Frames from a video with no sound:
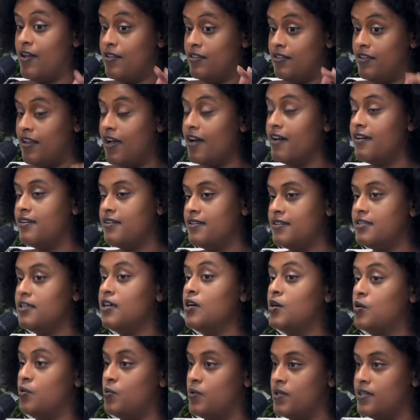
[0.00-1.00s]
learn
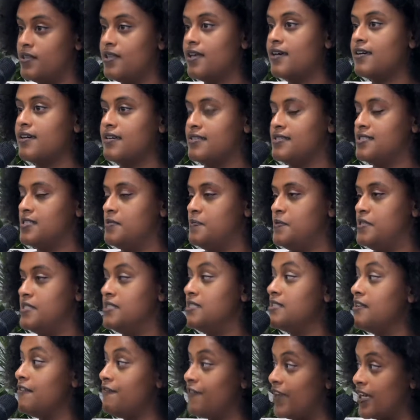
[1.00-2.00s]
with their customers
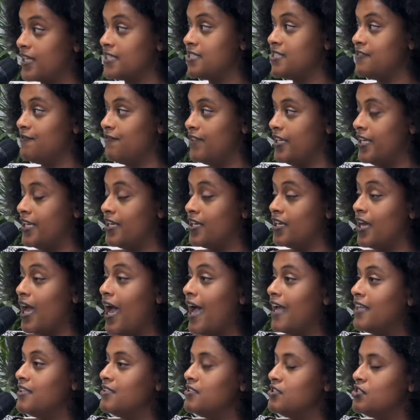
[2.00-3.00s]
effectively
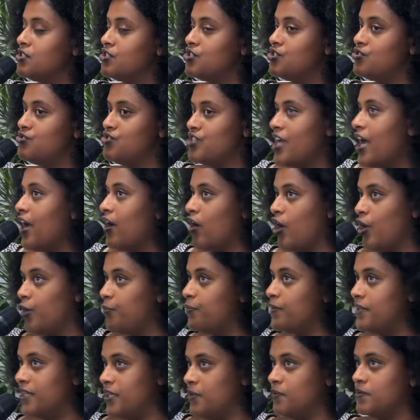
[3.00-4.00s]
and share
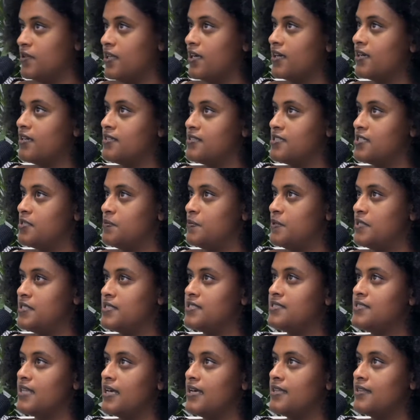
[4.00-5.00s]
openly with their customers
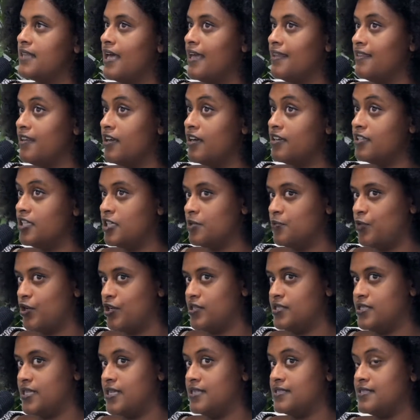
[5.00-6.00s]
that learning
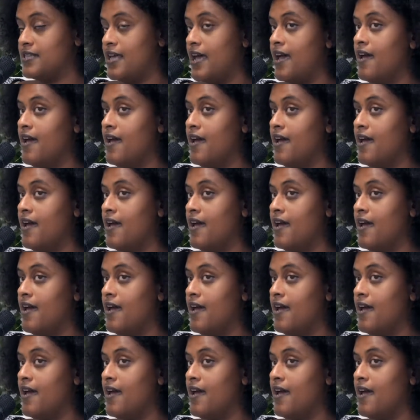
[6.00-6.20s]
process